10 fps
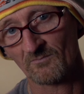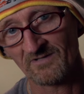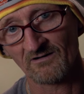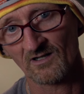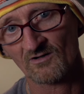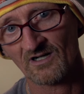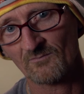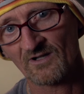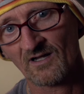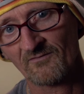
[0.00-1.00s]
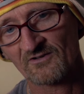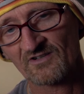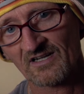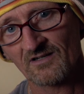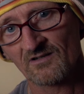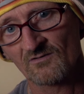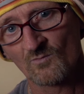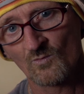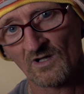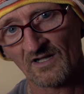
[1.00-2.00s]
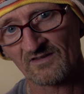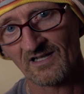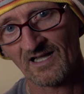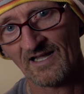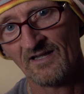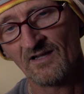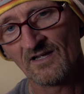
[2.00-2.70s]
mirror lockup with half a second delay